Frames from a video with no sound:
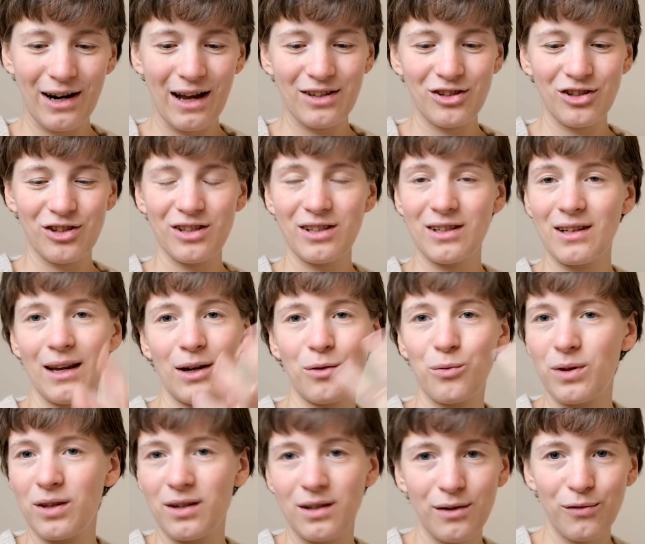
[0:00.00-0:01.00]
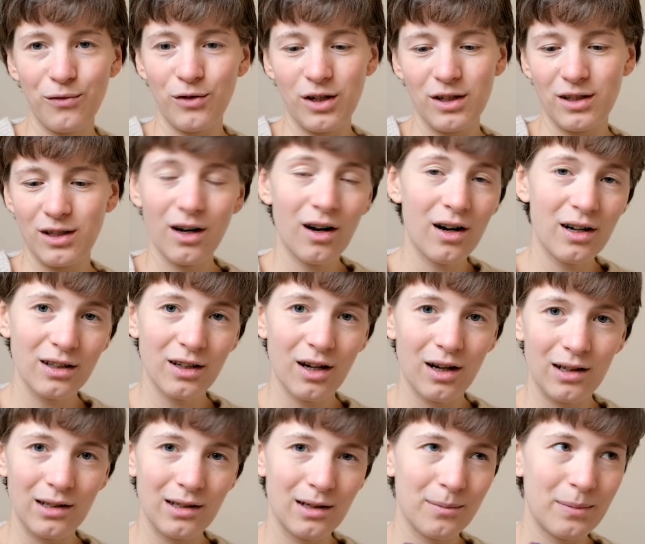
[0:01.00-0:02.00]
and just like with a different yarn
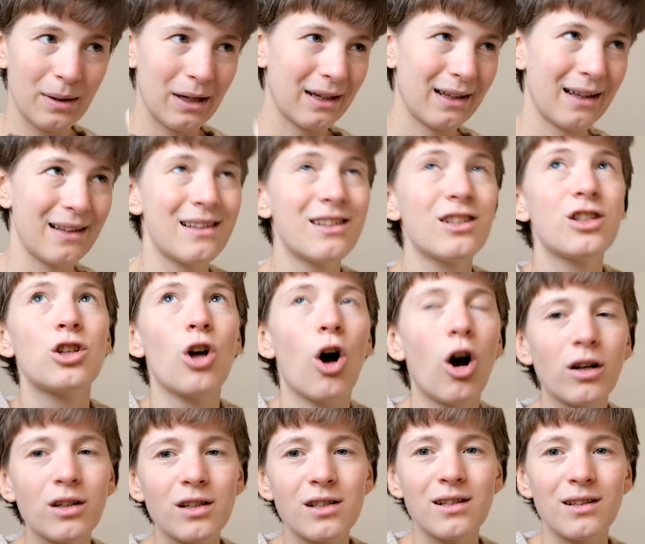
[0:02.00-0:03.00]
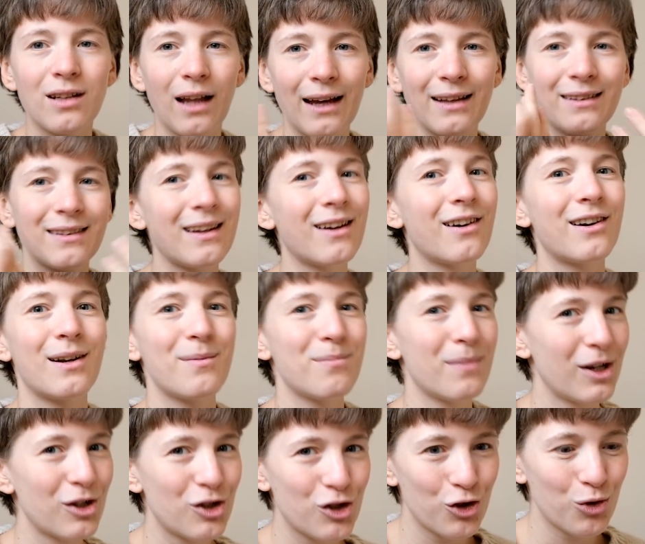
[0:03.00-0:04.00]
color, but it's socks, like they are in
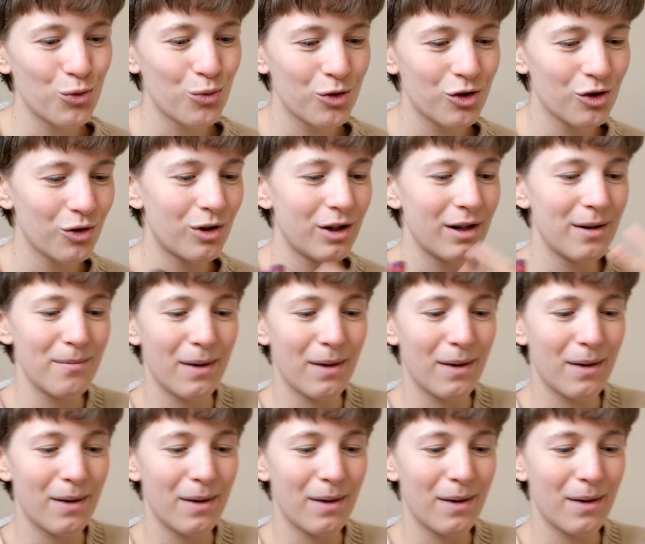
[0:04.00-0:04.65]
my shoes or